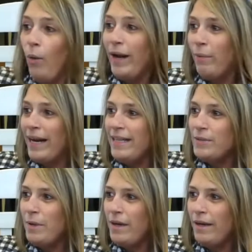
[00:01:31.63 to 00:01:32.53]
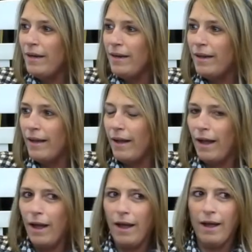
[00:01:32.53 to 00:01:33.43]
We didn't read this one? Oh, no.
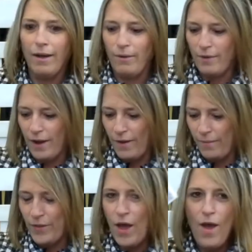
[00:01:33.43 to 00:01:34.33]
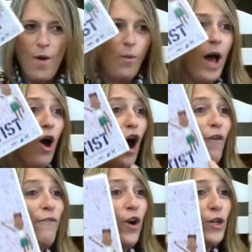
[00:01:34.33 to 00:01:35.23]
Well,
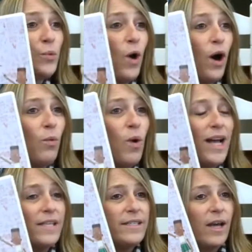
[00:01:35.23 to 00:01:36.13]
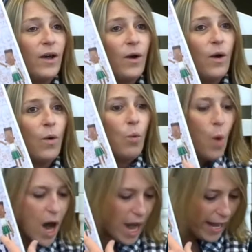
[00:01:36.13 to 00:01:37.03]
her first word was
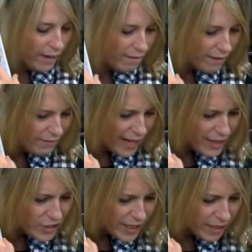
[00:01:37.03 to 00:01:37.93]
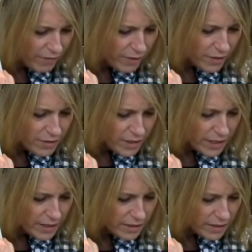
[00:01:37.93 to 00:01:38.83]
why. Gotta check that
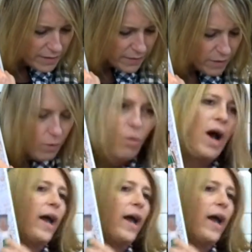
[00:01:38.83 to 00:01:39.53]
one. Why?